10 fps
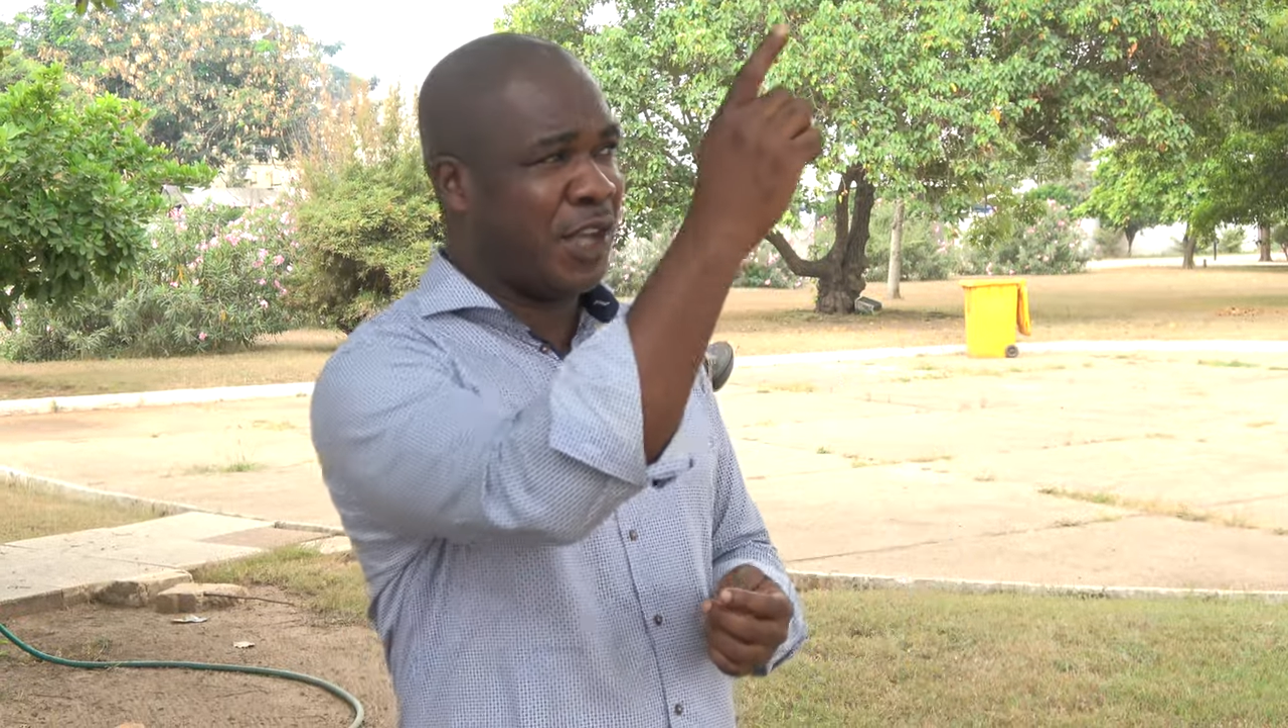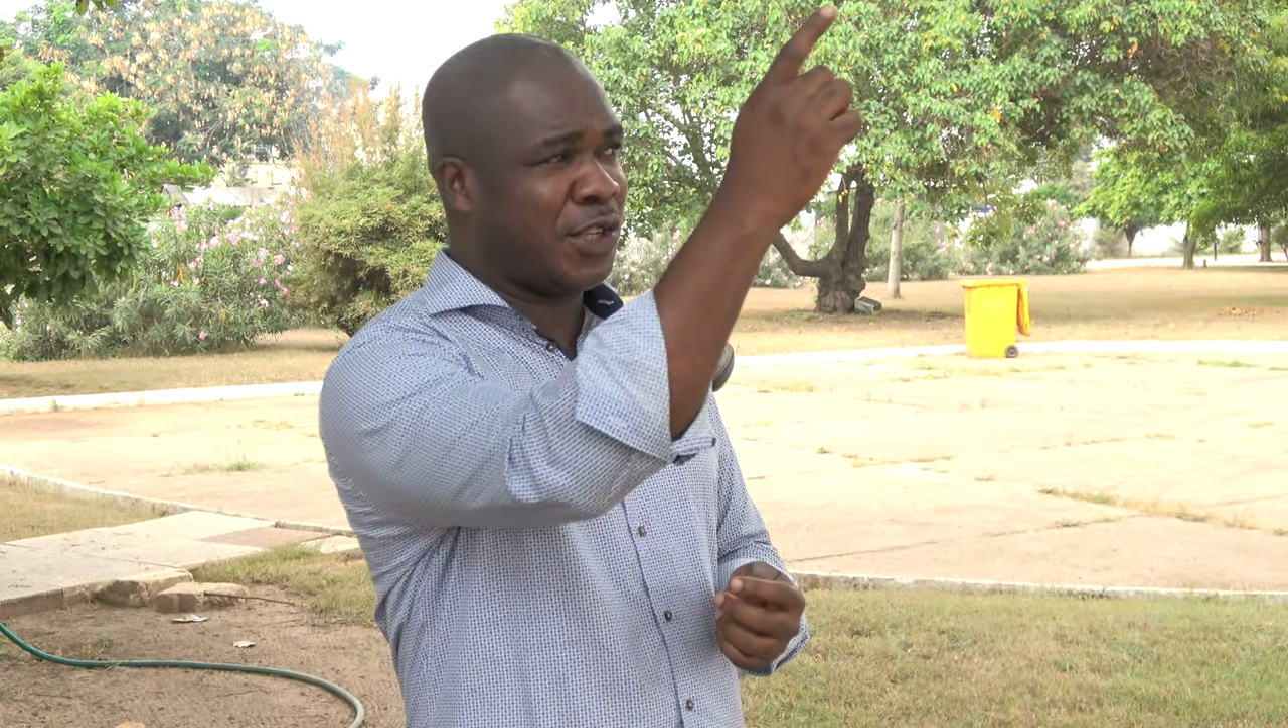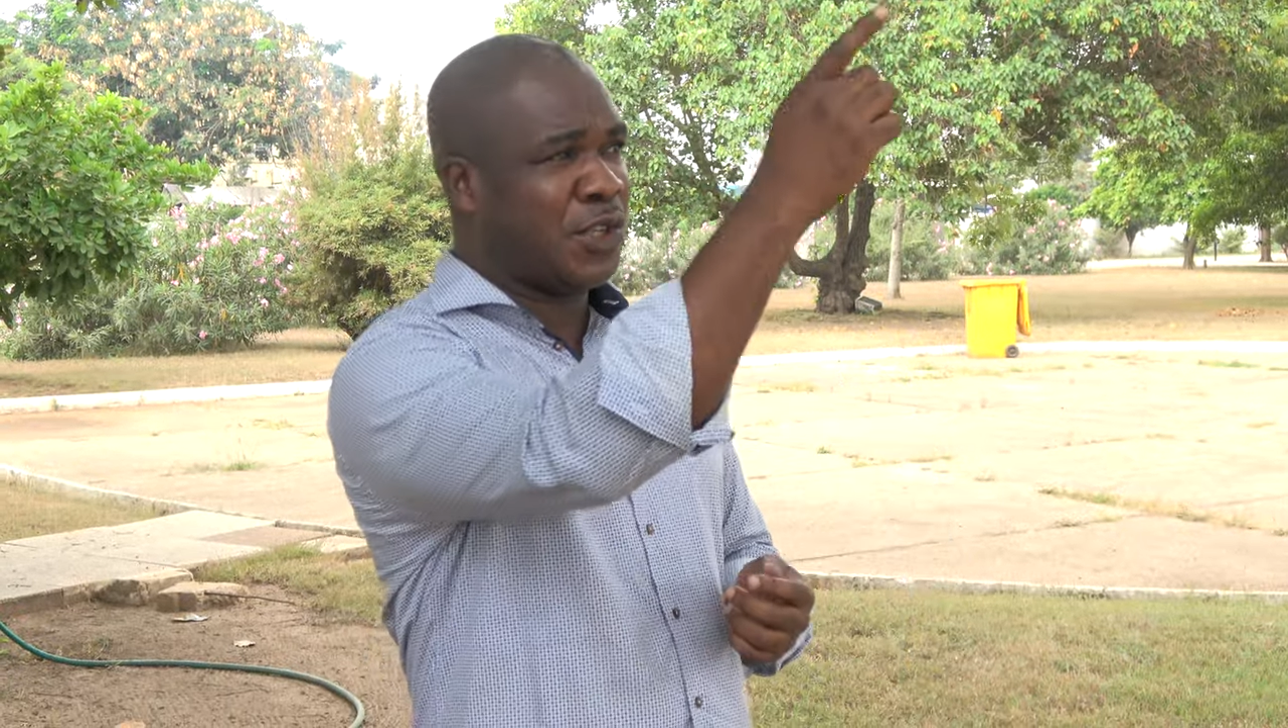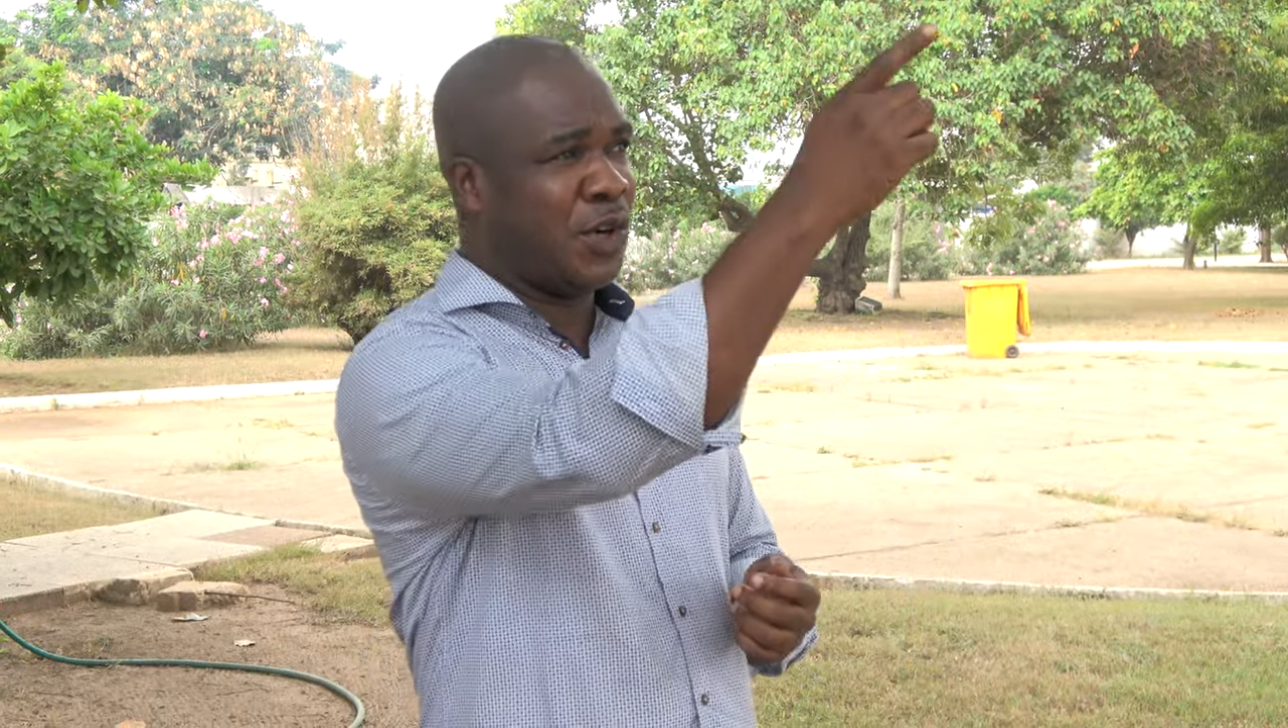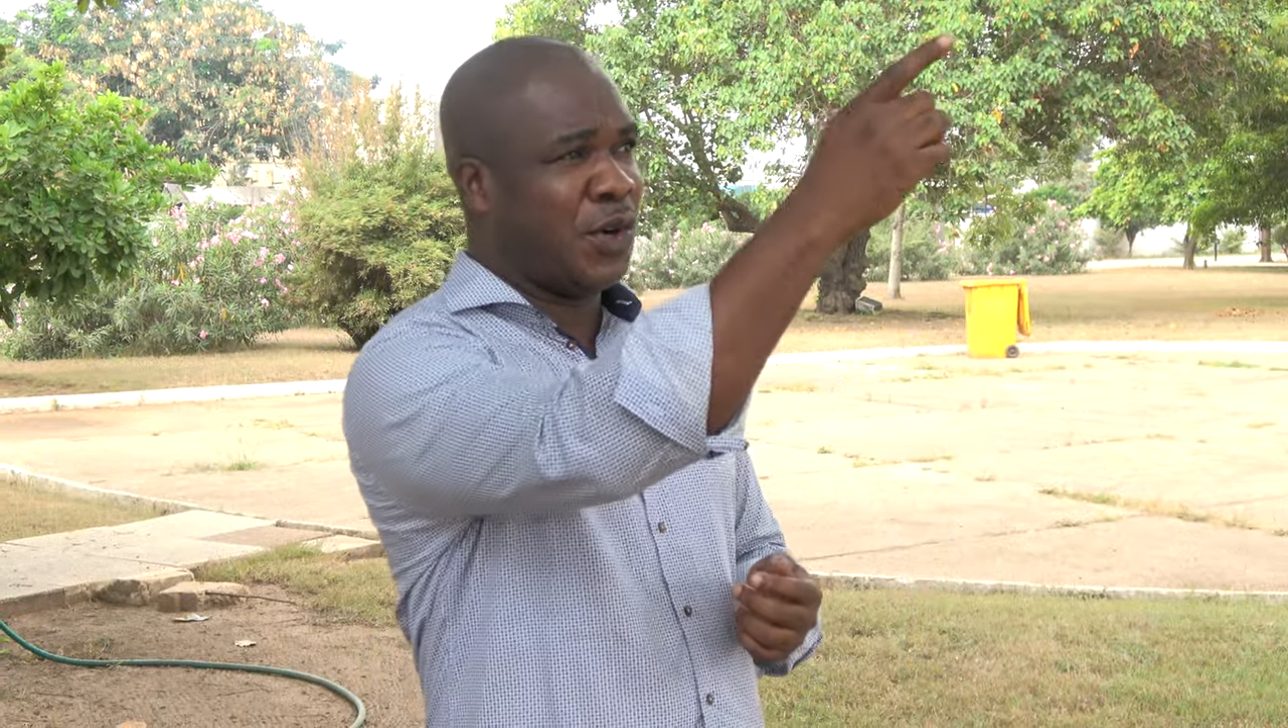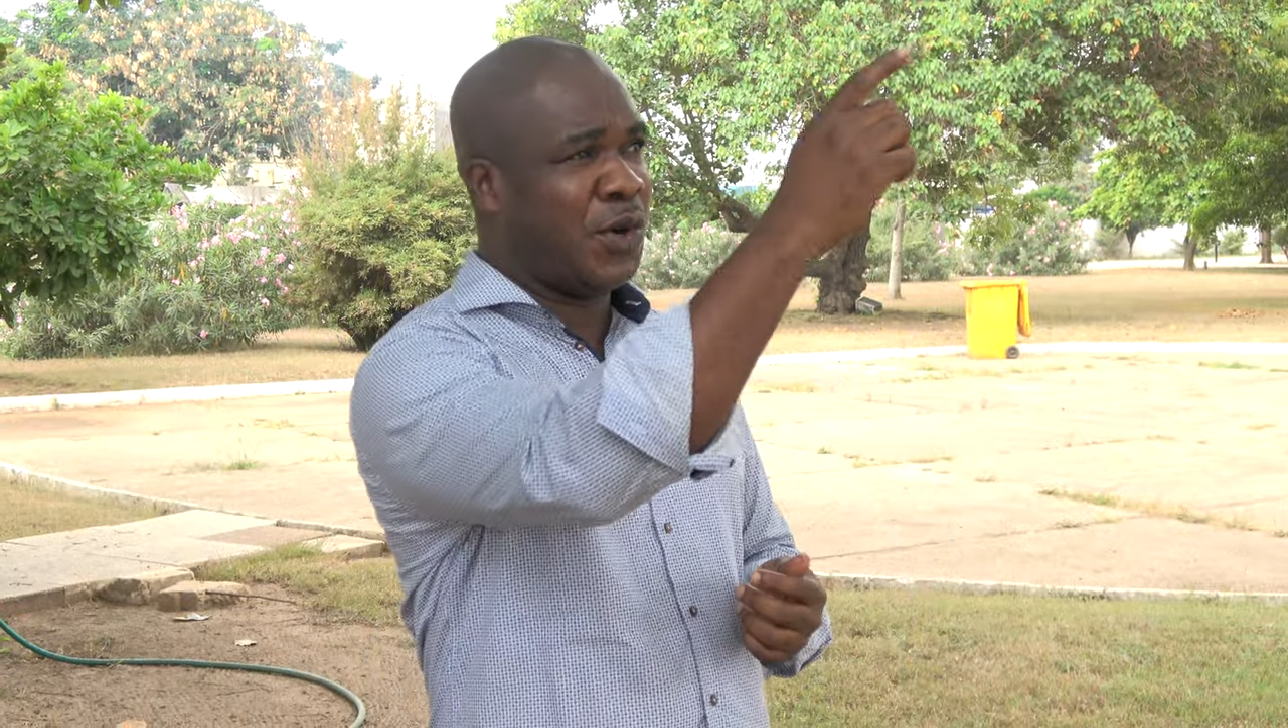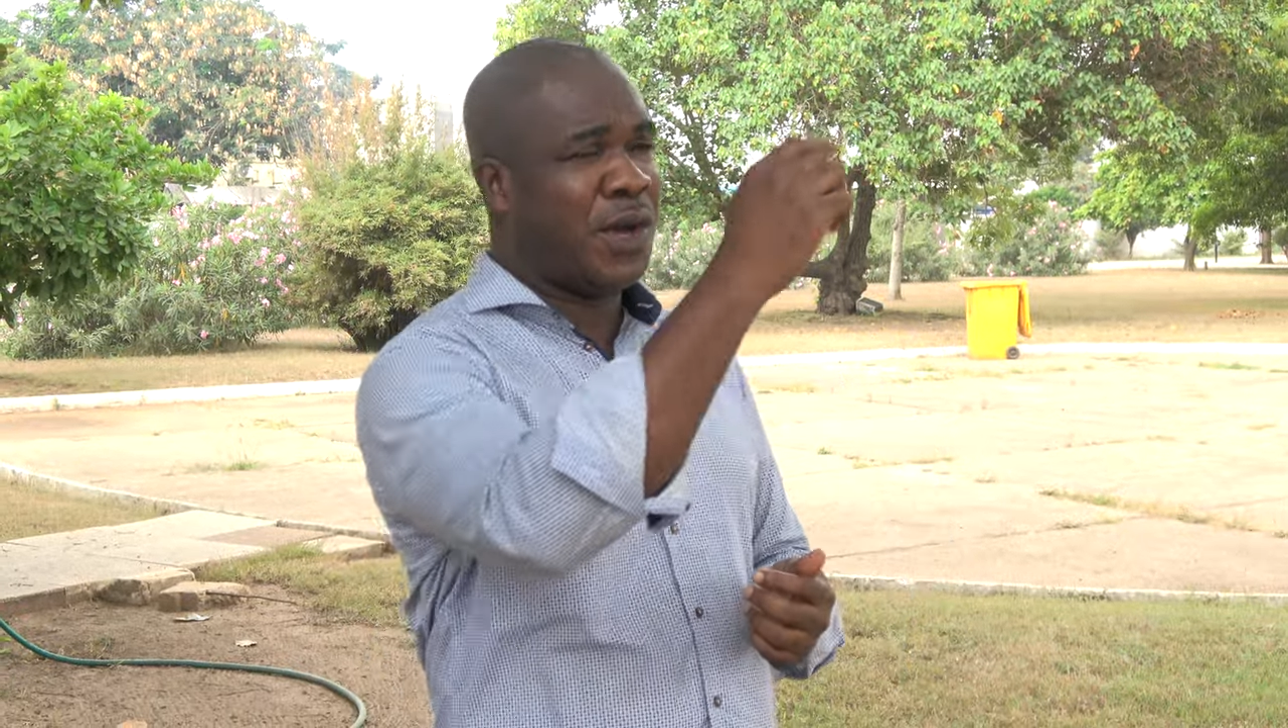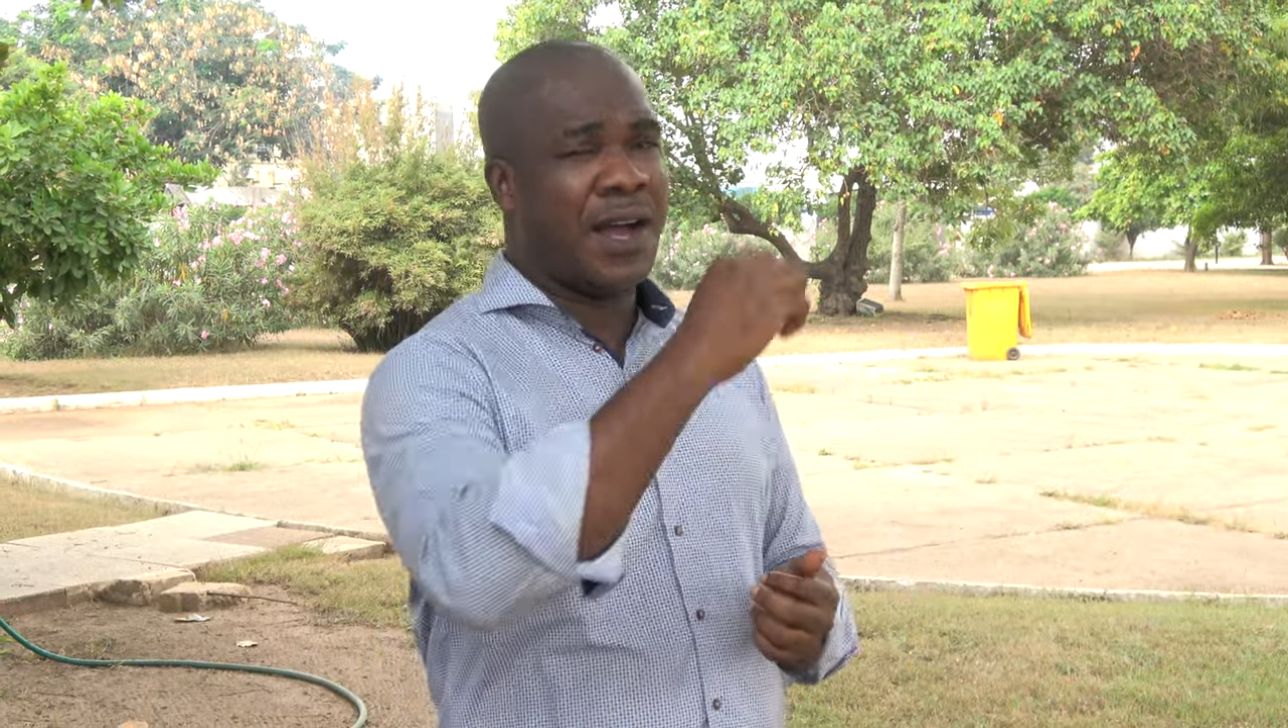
also